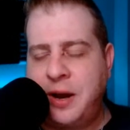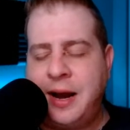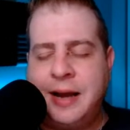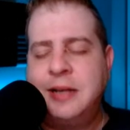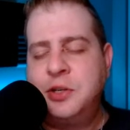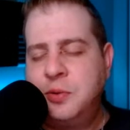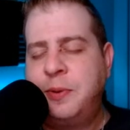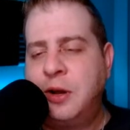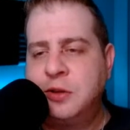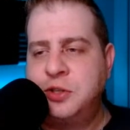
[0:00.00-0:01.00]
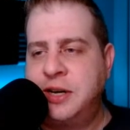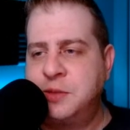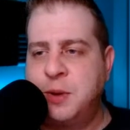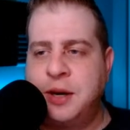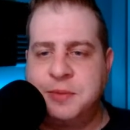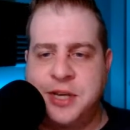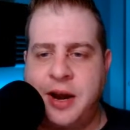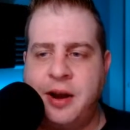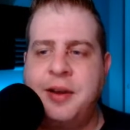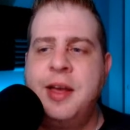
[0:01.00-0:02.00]
I do apologize, man. I'm
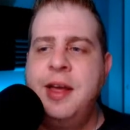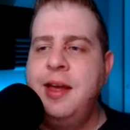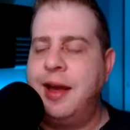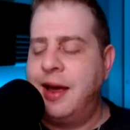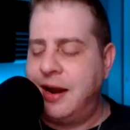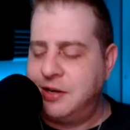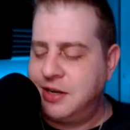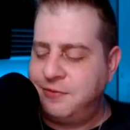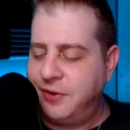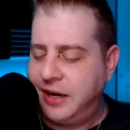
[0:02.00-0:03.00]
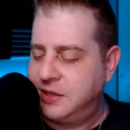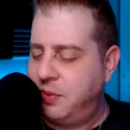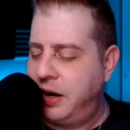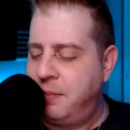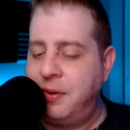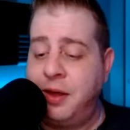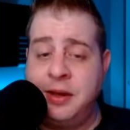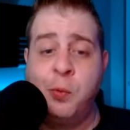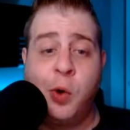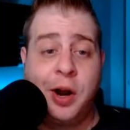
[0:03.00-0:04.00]
tired, and I did forget to bring up
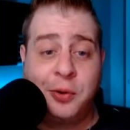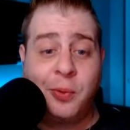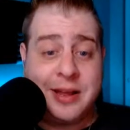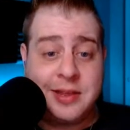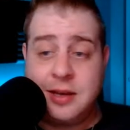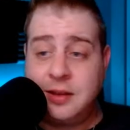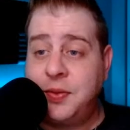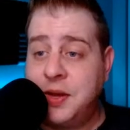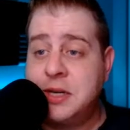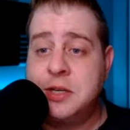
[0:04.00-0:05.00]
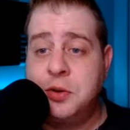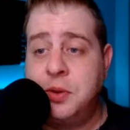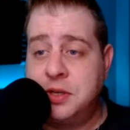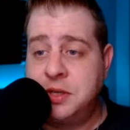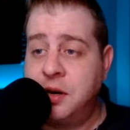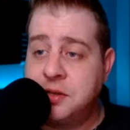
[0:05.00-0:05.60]
the one great thing that they did do this year.